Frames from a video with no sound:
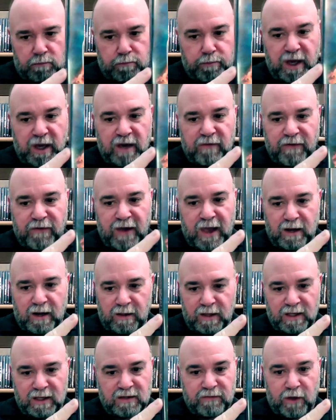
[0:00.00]
Big fan
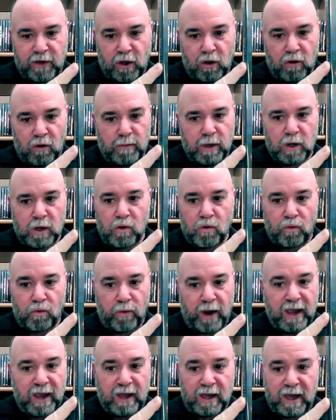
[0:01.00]
of this film.
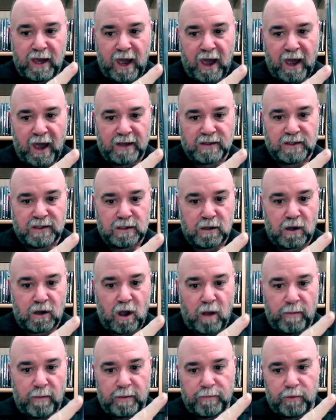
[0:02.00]
Great cast. The
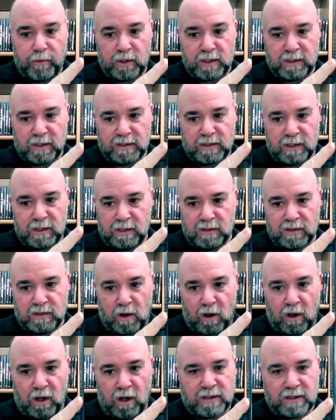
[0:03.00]
comic book is
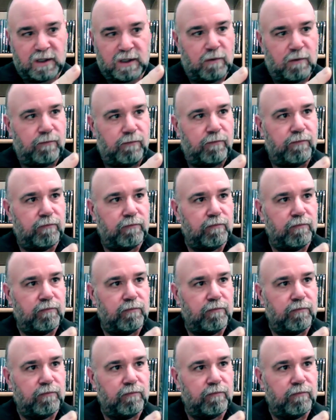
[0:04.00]
awesome.